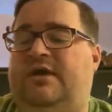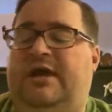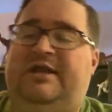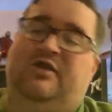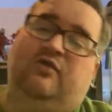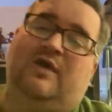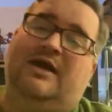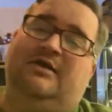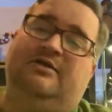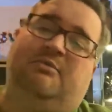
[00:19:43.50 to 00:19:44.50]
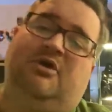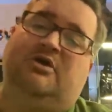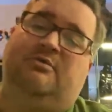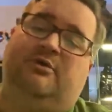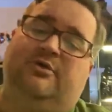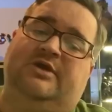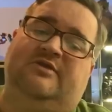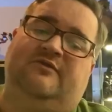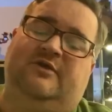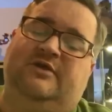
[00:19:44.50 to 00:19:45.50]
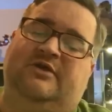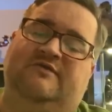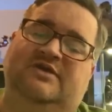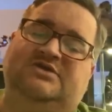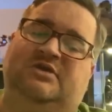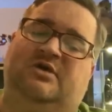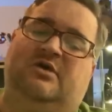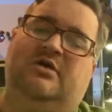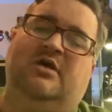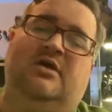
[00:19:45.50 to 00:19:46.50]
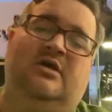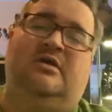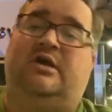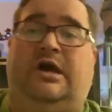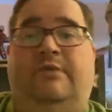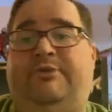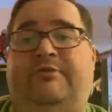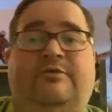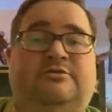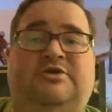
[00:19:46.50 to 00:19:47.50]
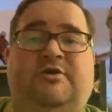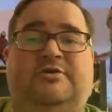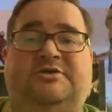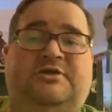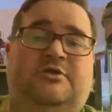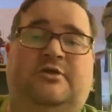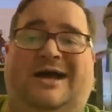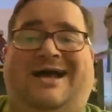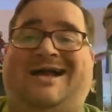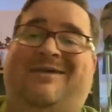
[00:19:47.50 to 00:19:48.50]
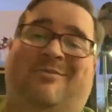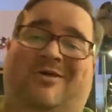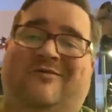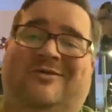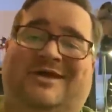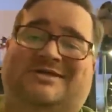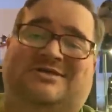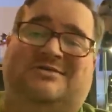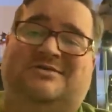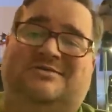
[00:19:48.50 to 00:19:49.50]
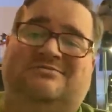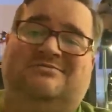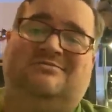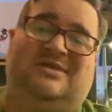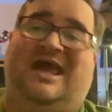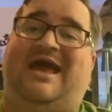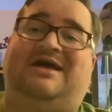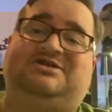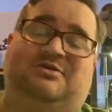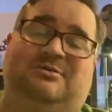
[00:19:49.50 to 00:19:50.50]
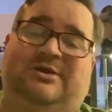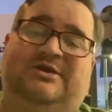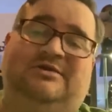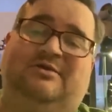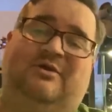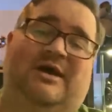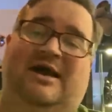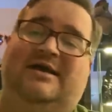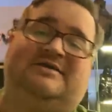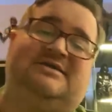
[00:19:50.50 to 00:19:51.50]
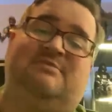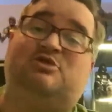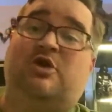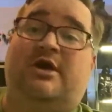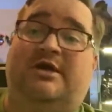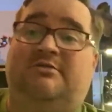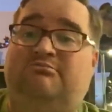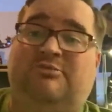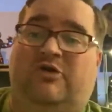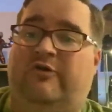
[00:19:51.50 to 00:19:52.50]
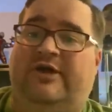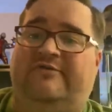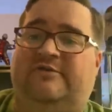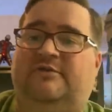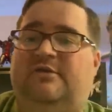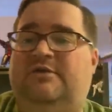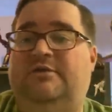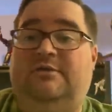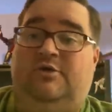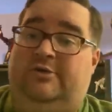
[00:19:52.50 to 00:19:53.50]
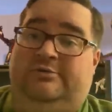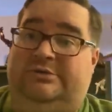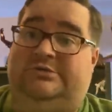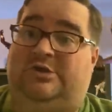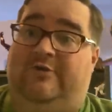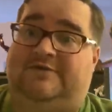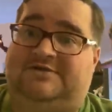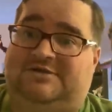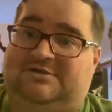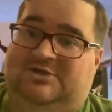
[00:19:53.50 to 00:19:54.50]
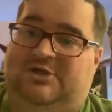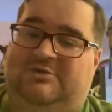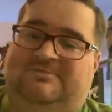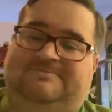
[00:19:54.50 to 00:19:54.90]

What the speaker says: And you write on the marker board at the front of the convention hall, come to room 202, I got Marvel Legends. Cash only, or I accept trade, or whatever. or services, you know.